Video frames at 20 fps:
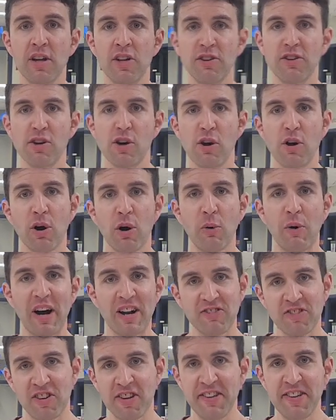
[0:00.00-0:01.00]
You are
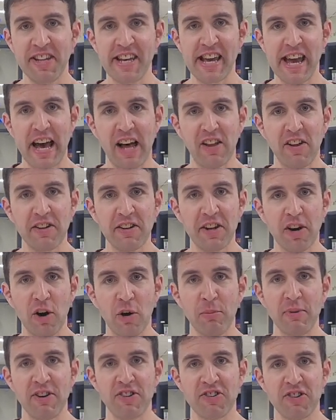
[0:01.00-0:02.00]
watching the Alan
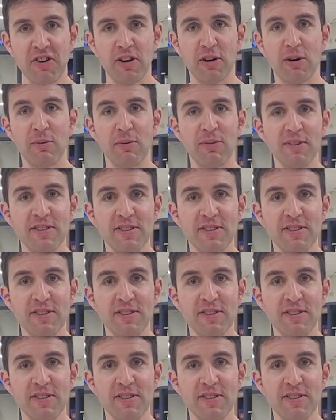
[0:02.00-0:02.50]
Holman Show.